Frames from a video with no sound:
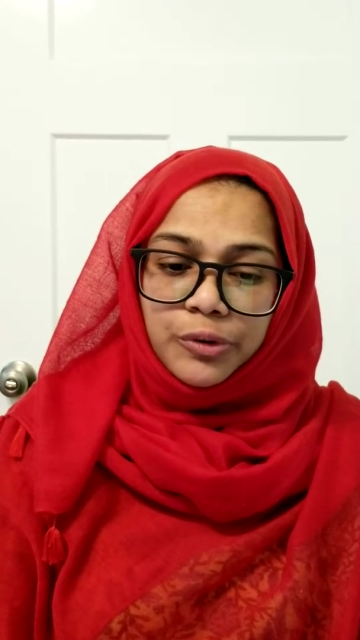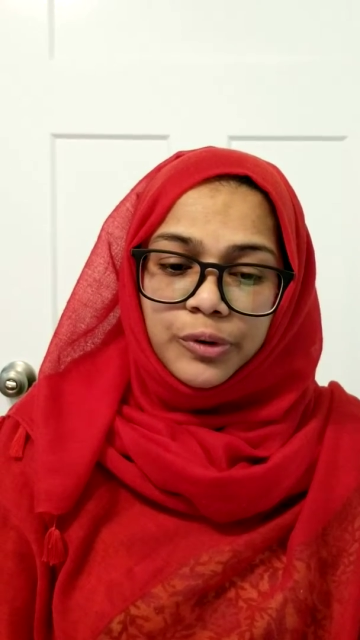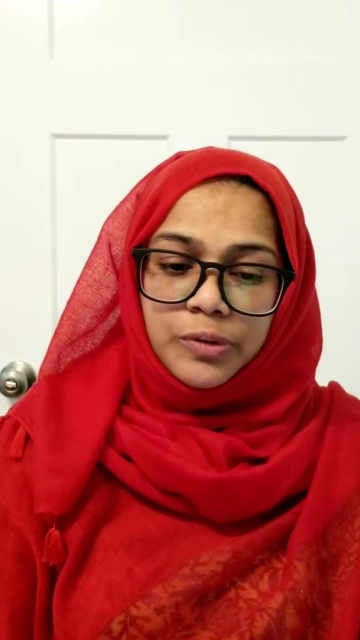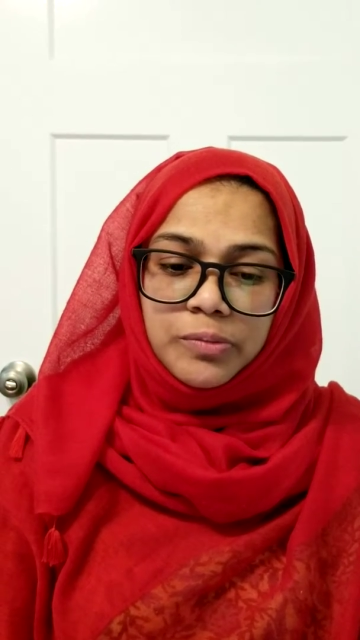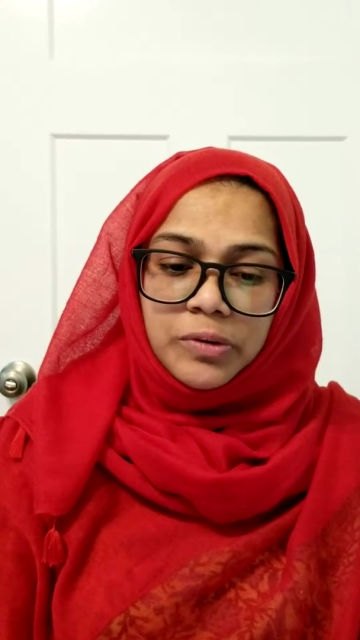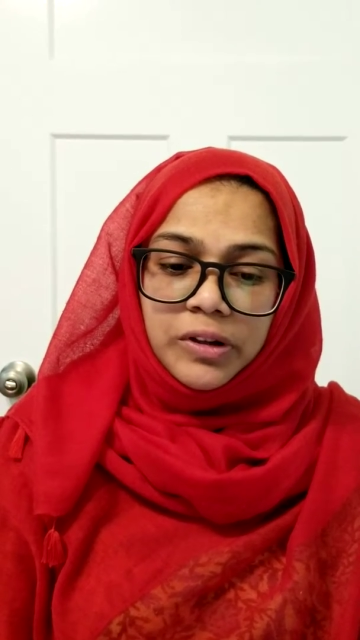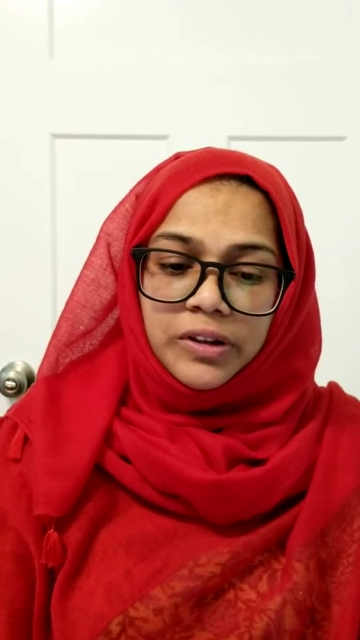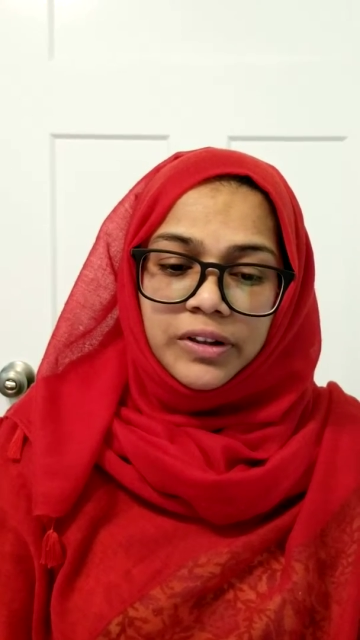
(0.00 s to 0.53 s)

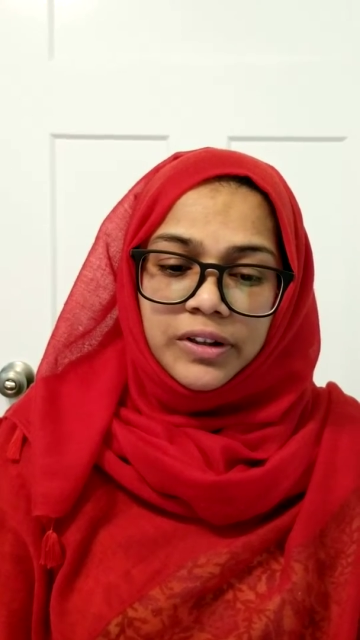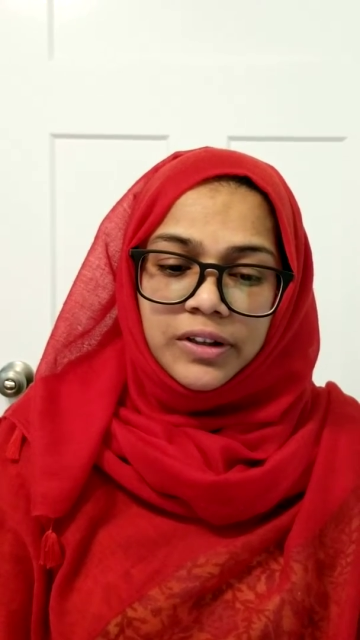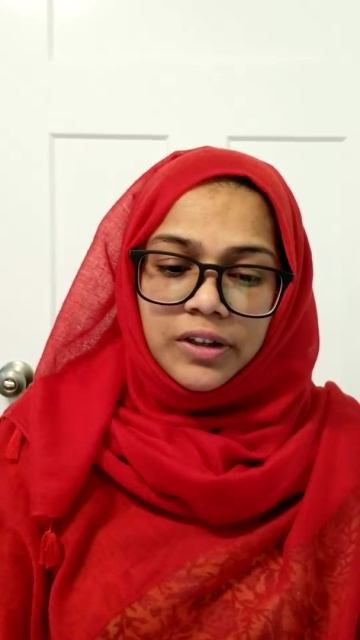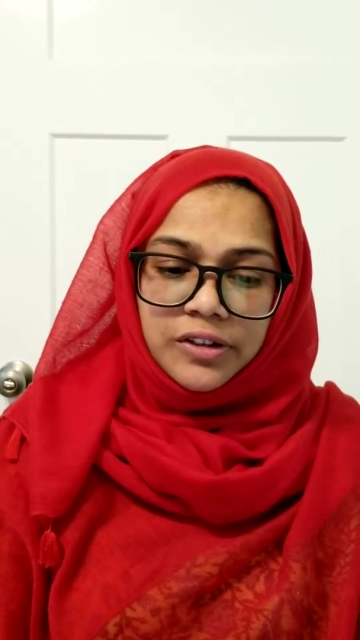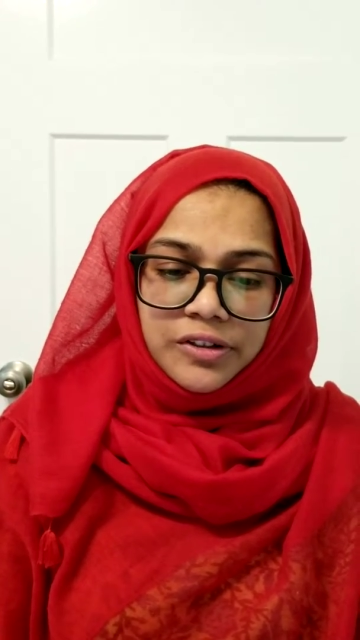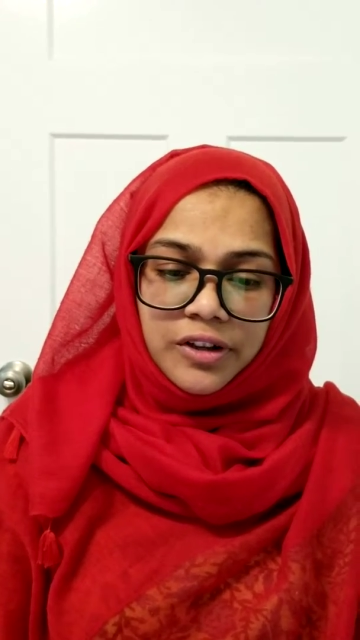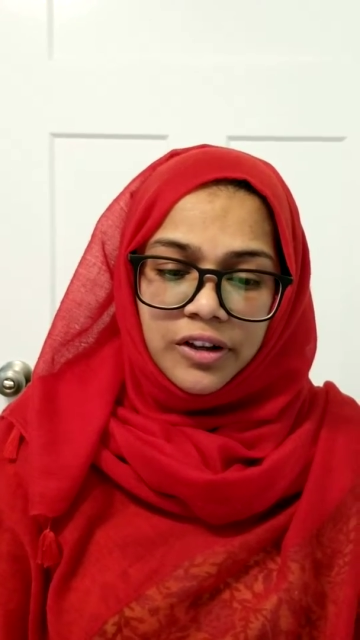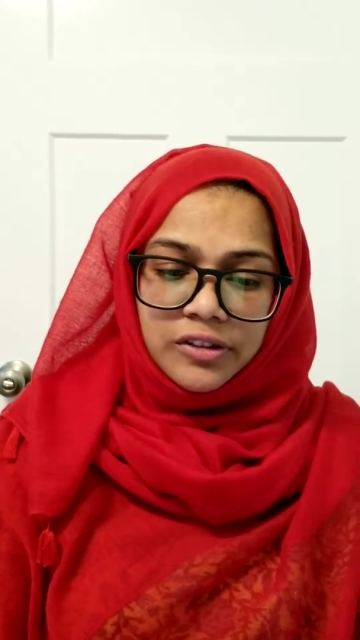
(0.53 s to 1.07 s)
million
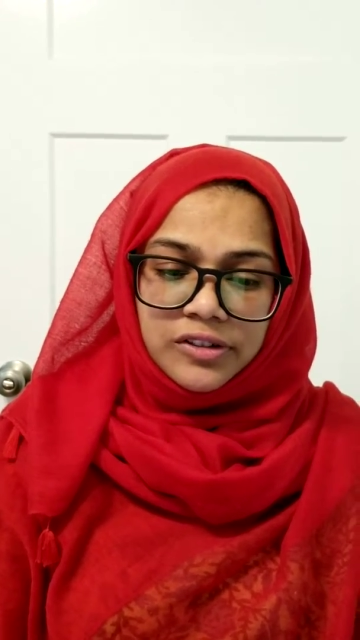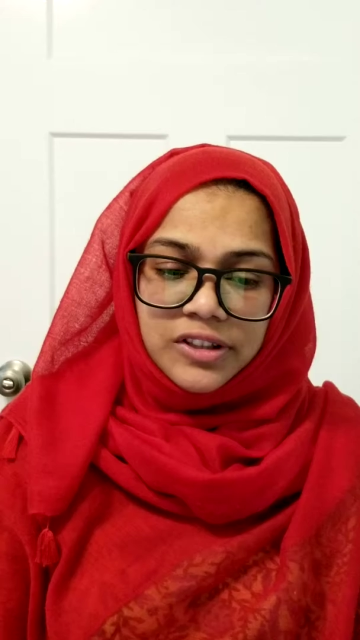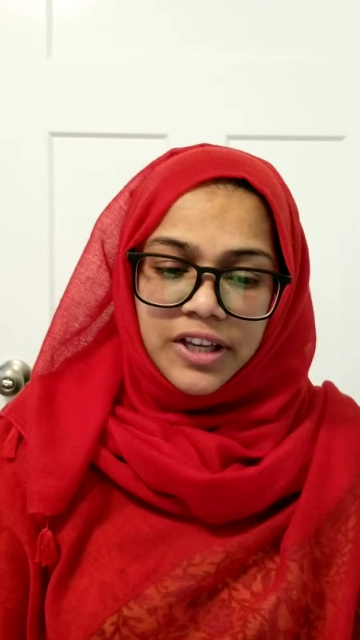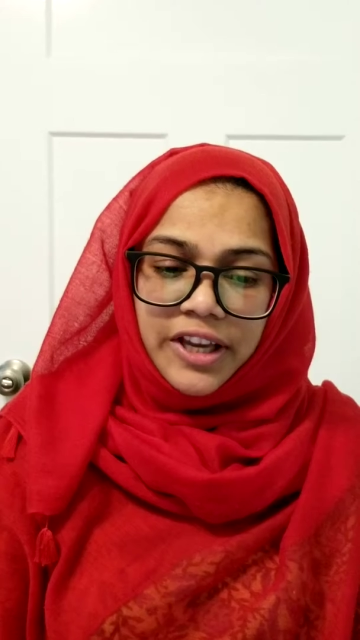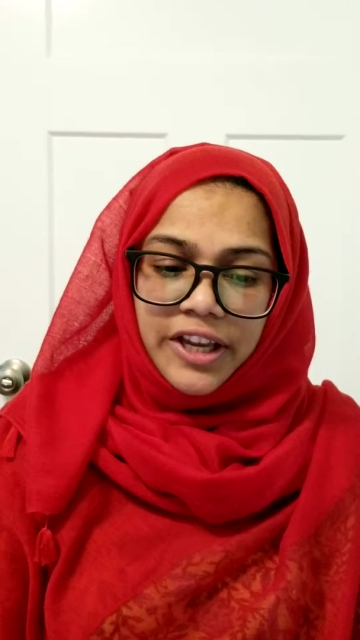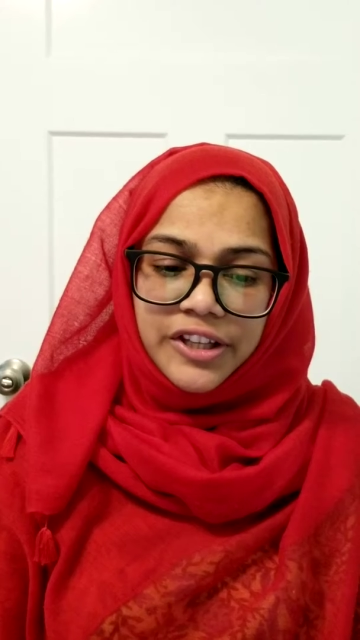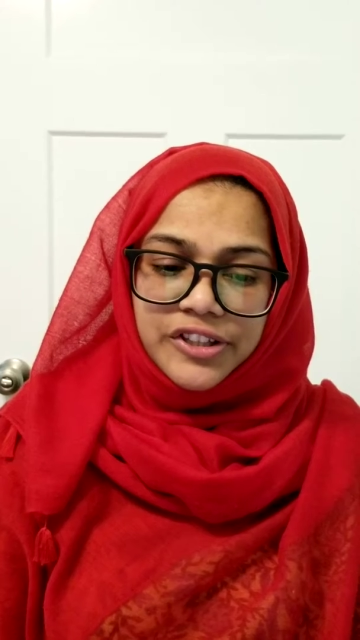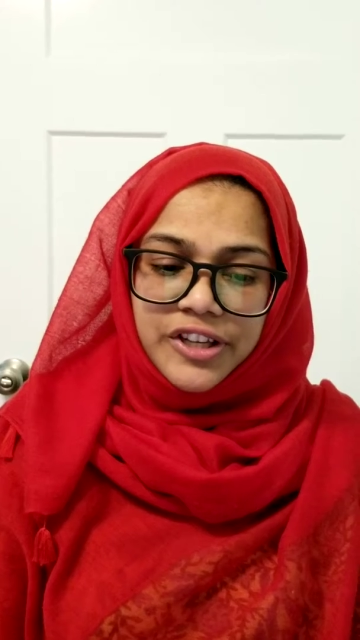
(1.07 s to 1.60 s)
adults
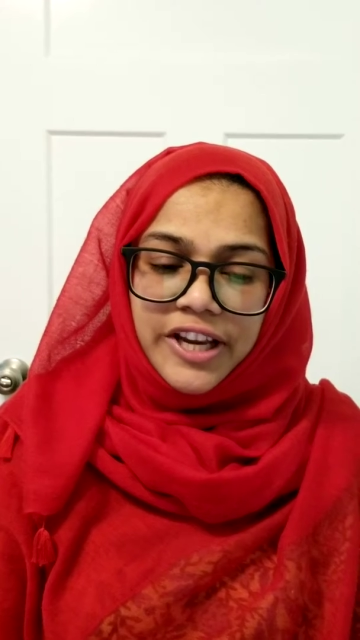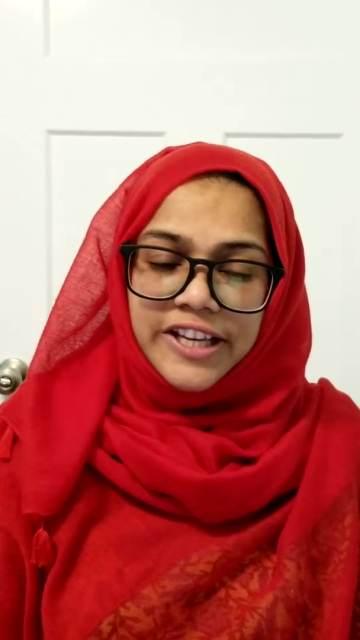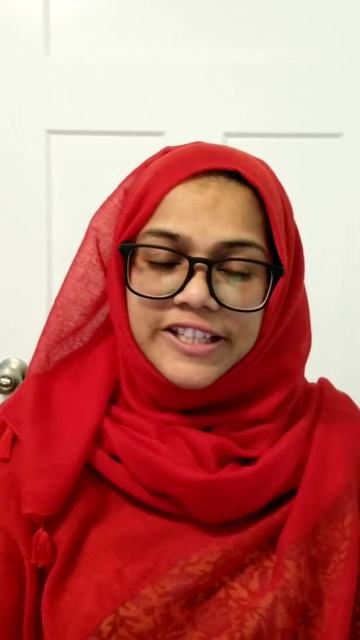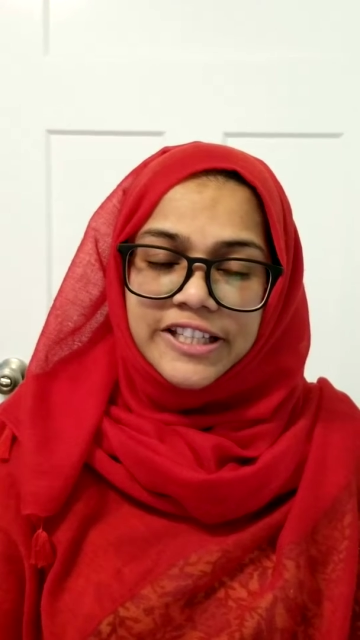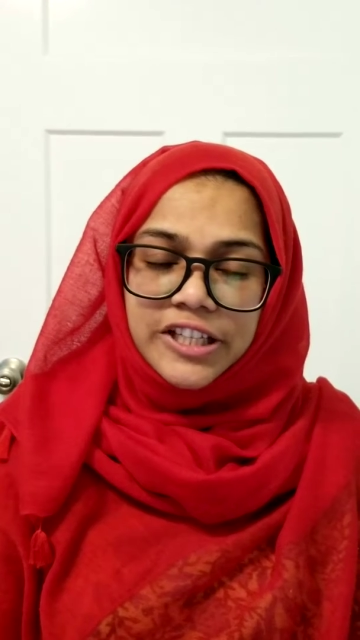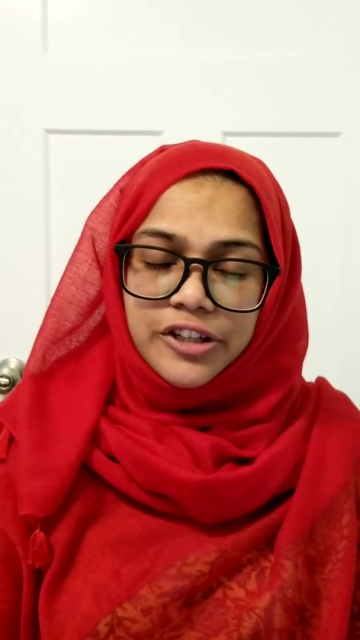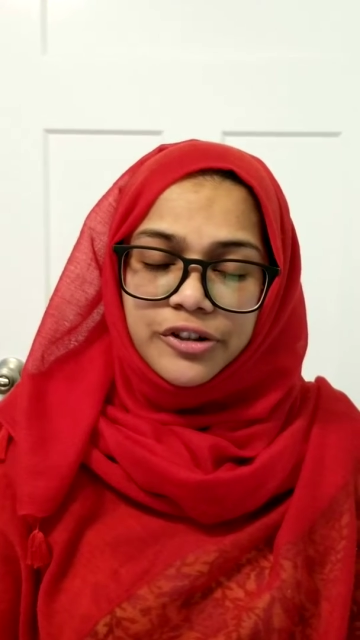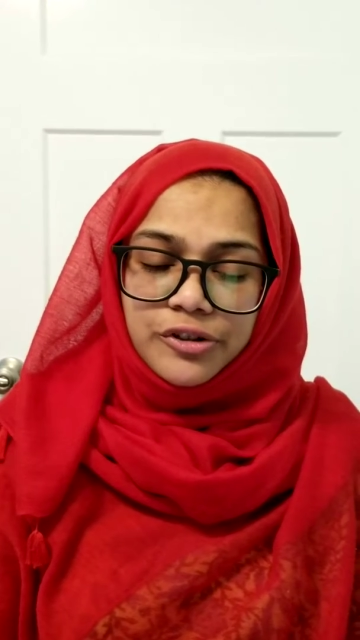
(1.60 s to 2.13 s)
aged
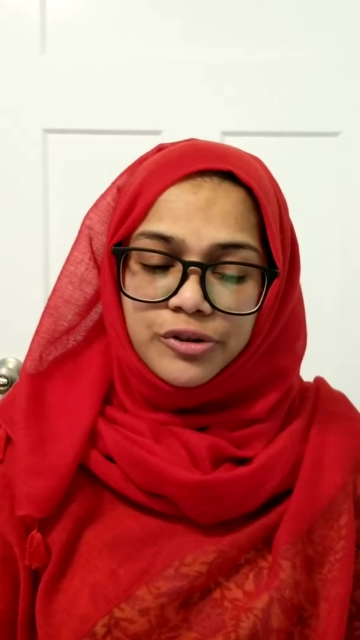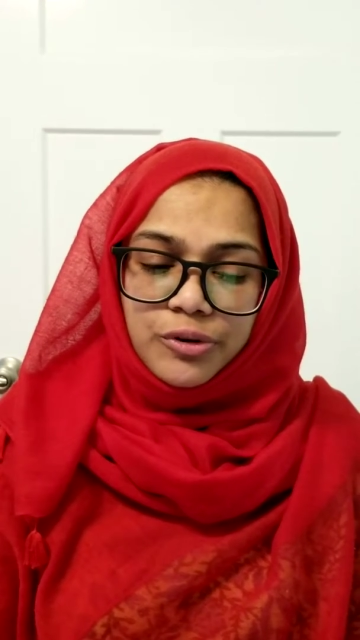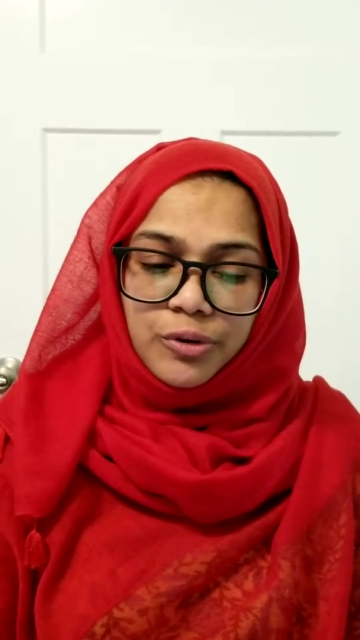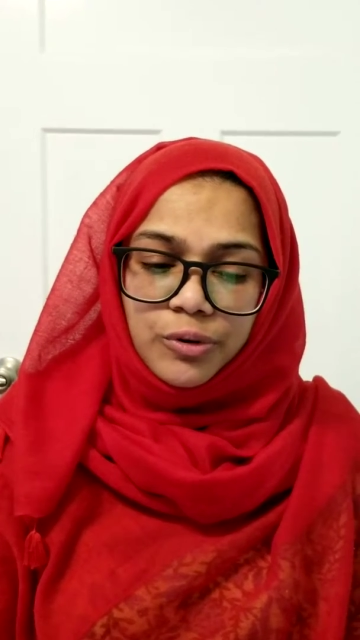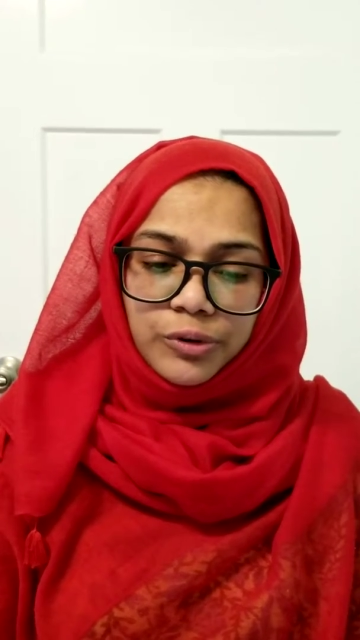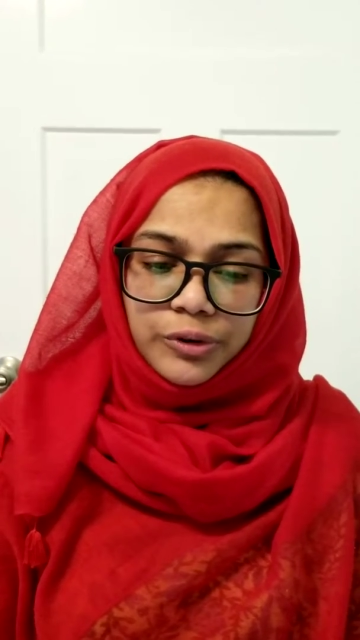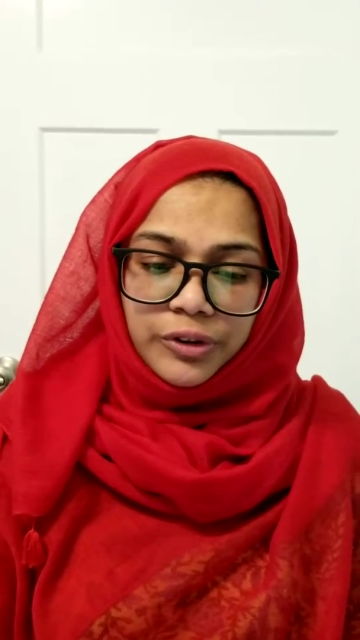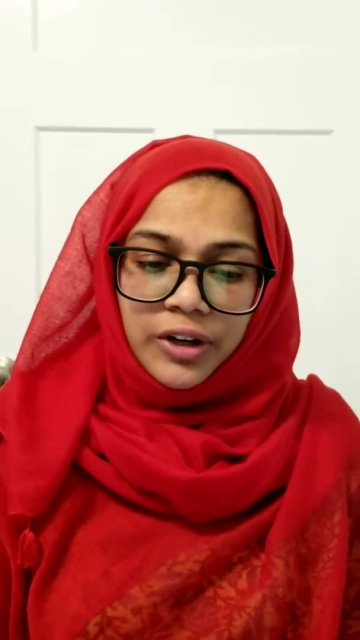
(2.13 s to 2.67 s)
18 years or
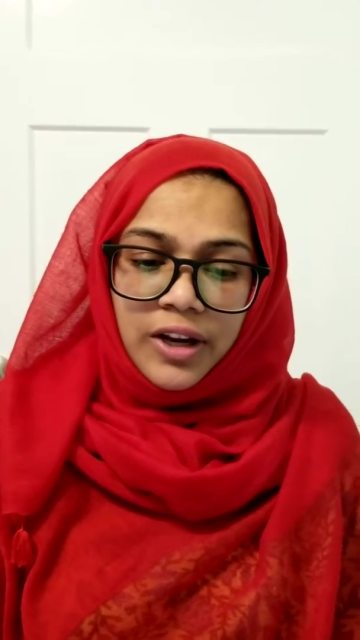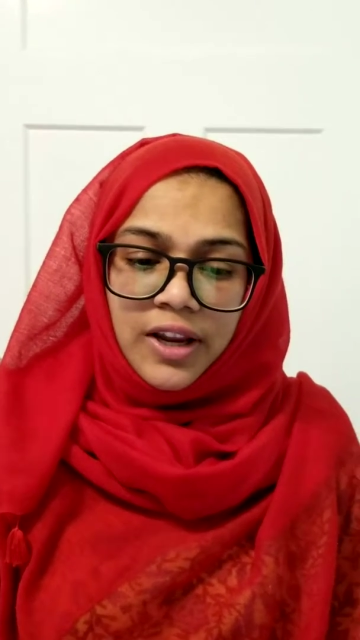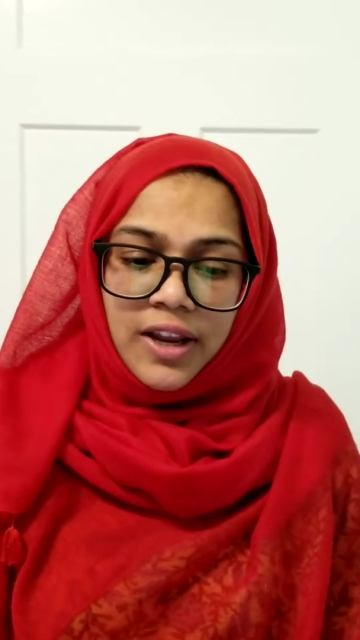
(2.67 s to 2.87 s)
older